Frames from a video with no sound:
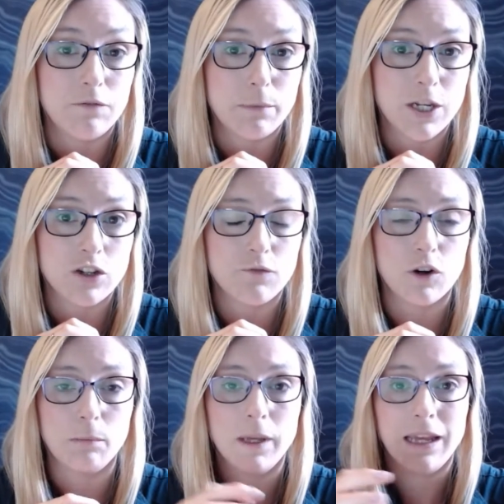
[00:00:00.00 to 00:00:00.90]
information
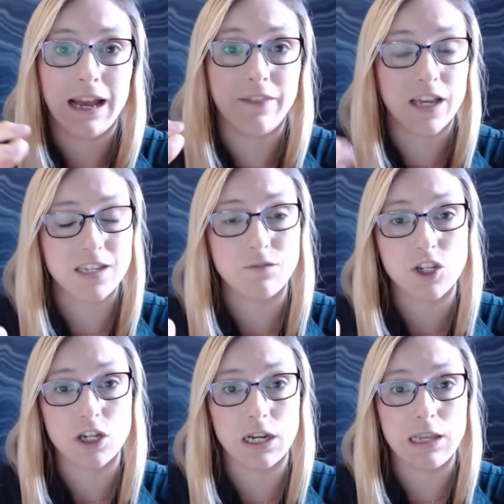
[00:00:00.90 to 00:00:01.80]
from, and that
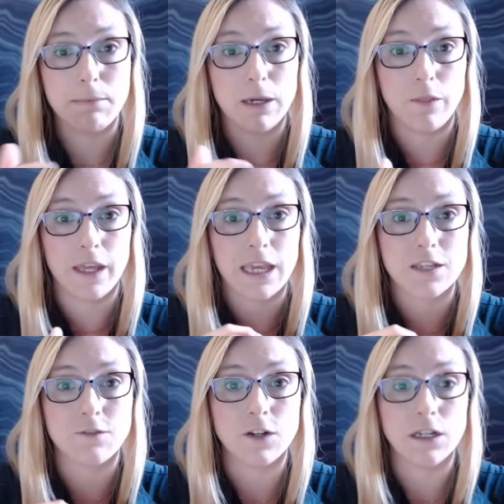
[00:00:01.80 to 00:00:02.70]
original email then
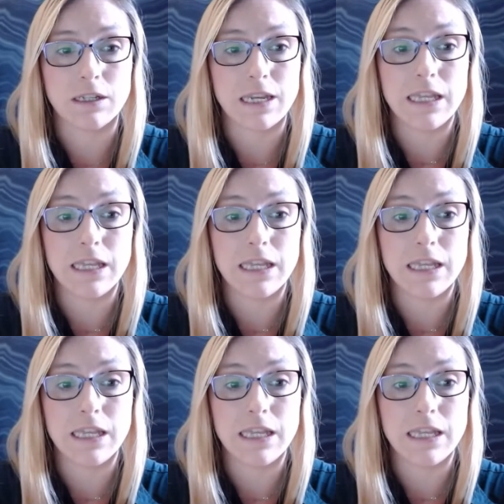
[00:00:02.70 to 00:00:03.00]
gets filed